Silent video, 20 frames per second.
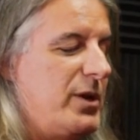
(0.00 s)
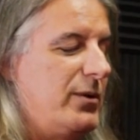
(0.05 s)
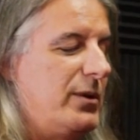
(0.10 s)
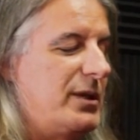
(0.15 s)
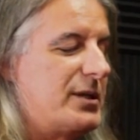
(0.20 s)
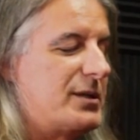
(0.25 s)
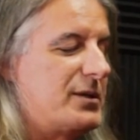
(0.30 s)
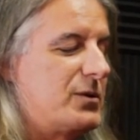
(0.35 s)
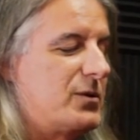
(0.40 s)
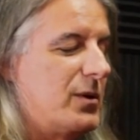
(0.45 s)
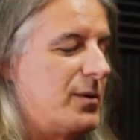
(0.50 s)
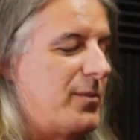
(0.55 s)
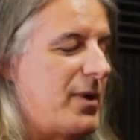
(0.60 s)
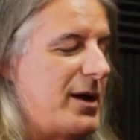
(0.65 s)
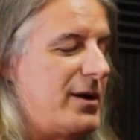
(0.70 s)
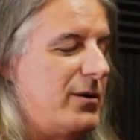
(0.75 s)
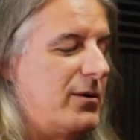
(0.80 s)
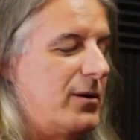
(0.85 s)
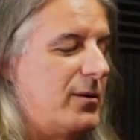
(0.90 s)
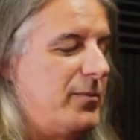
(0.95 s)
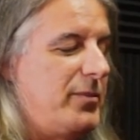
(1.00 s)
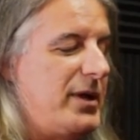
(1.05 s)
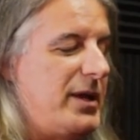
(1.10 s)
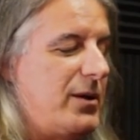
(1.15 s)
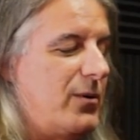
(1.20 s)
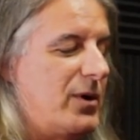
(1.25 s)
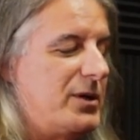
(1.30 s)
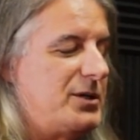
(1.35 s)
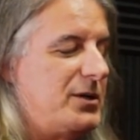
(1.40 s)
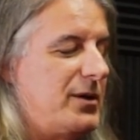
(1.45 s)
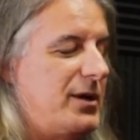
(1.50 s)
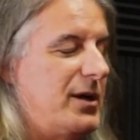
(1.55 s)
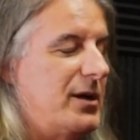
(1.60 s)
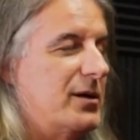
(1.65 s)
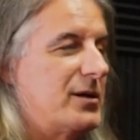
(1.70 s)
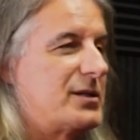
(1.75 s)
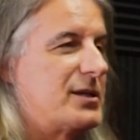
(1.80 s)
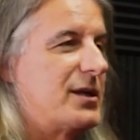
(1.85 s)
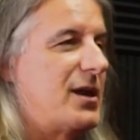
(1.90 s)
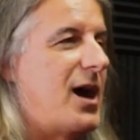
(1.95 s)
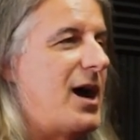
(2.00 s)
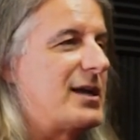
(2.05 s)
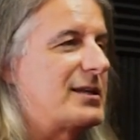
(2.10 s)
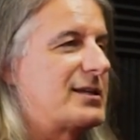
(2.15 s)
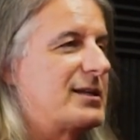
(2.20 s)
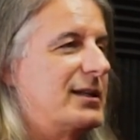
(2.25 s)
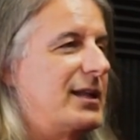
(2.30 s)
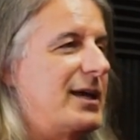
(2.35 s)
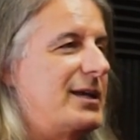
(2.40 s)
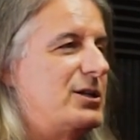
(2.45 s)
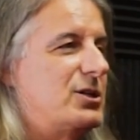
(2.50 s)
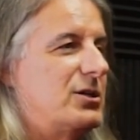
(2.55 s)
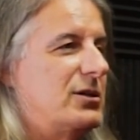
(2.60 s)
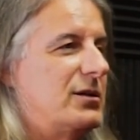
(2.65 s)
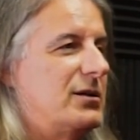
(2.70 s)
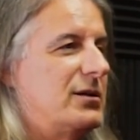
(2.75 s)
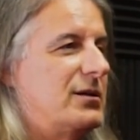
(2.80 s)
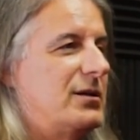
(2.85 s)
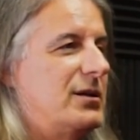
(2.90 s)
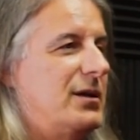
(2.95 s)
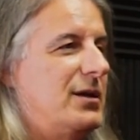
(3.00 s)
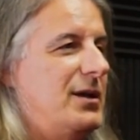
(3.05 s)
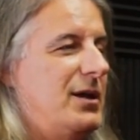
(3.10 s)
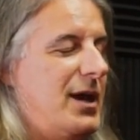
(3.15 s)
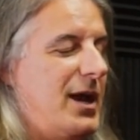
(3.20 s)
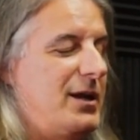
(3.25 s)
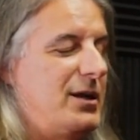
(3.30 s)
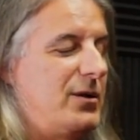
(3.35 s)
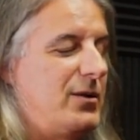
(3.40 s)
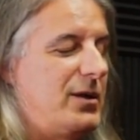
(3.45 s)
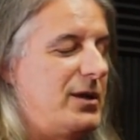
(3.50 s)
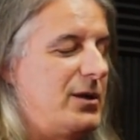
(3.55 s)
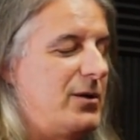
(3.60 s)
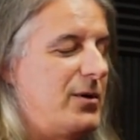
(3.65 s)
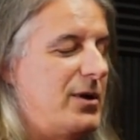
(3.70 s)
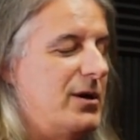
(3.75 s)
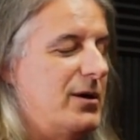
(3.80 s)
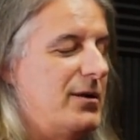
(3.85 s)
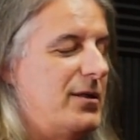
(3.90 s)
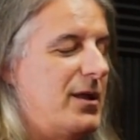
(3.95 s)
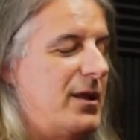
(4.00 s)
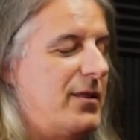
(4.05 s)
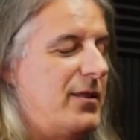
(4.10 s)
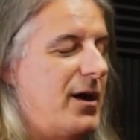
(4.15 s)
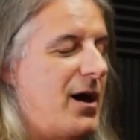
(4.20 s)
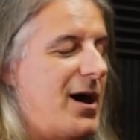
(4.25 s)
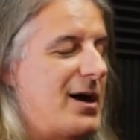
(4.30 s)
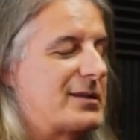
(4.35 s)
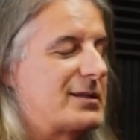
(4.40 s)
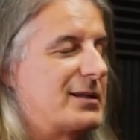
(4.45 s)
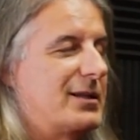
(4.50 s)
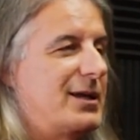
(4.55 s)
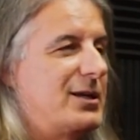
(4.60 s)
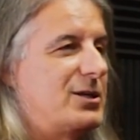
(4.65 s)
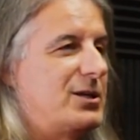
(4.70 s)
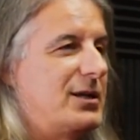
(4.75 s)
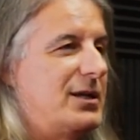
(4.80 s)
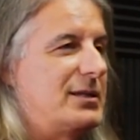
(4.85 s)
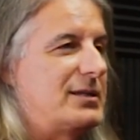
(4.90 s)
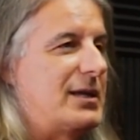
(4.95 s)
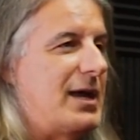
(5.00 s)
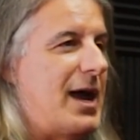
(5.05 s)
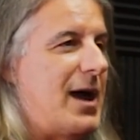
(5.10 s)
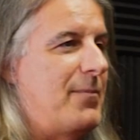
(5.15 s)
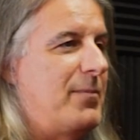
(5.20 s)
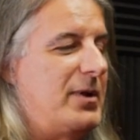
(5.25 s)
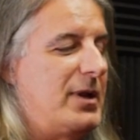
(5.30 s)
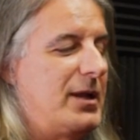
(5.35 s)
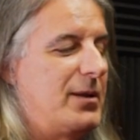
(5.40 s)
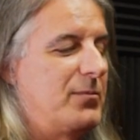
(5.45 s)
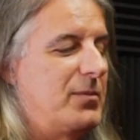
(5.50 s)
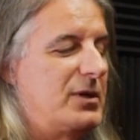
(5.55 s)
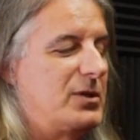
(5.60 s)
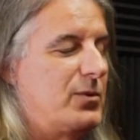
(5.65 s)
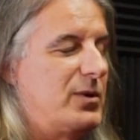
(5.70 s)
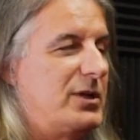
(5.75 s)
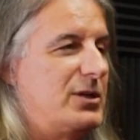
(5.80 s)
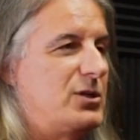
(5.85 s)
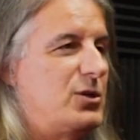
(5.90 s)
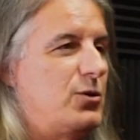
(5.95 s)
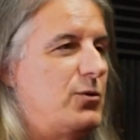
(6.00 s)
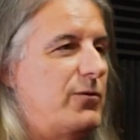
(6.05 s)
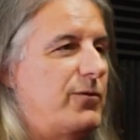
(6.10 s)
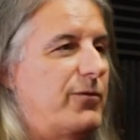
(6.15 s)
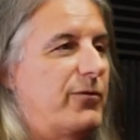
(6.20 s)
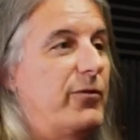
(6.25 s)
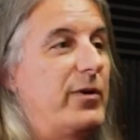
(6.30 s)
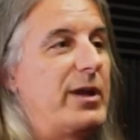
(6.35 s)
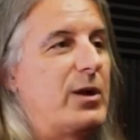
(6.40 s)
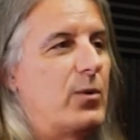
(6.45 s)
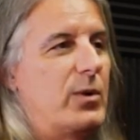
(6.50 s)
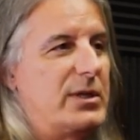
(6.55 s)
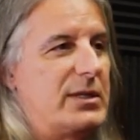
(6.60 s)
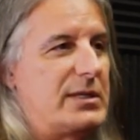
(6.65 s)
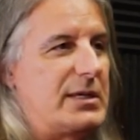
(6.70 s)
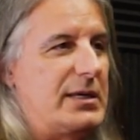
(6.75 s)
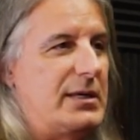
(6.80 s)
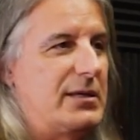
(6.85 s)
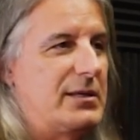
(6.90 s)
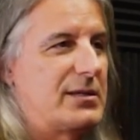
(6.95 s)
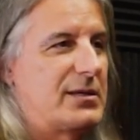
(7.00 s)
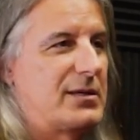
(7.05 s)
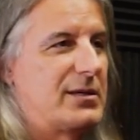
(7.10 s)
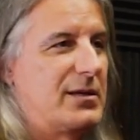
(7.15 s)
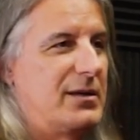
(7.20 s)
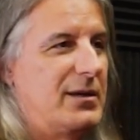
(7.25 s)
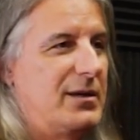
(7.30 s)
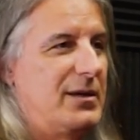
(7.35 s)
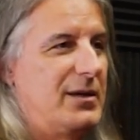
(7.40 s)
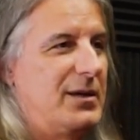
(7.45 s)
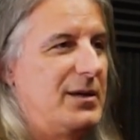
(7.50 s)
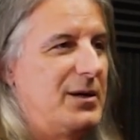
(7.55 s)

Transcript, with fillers: you listen to a binaural beat what you hear is an oscillation right and you, you hear that the oscillation is happening between two frequencies mm -hmm.